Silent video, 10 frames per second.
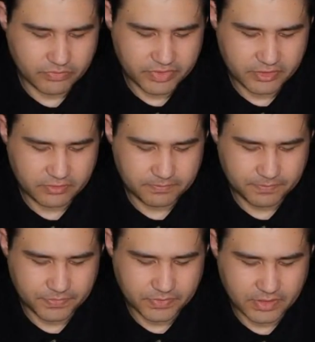over here
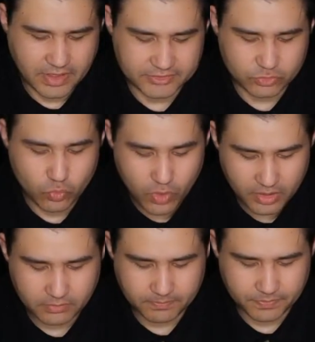as
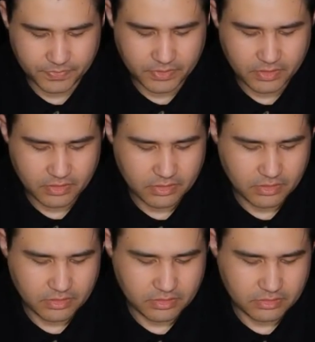1,
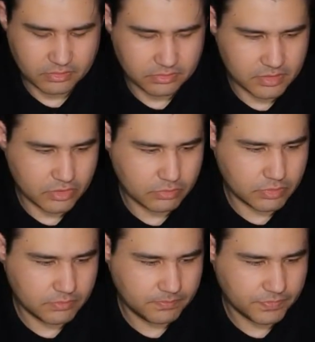a
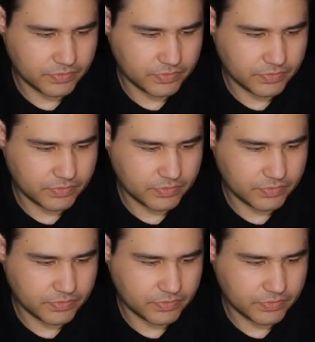double,